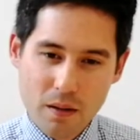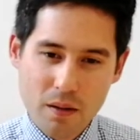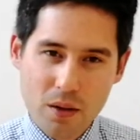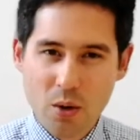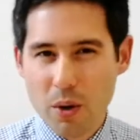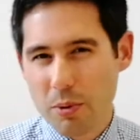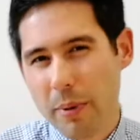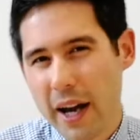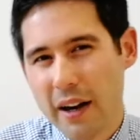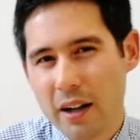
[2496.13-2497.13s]
Do we
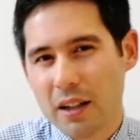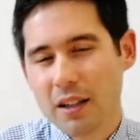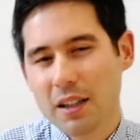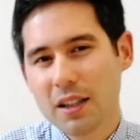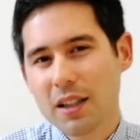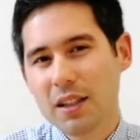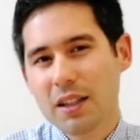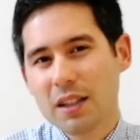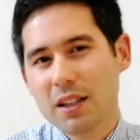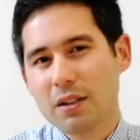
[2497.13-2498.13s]
prepare
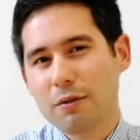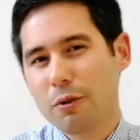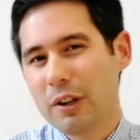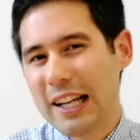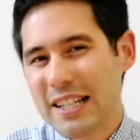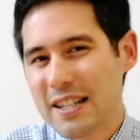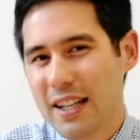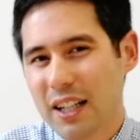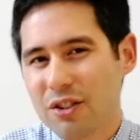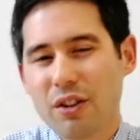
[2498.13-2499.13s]
for
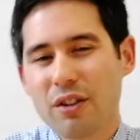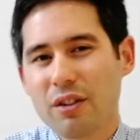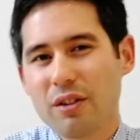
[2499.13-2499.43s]
listening to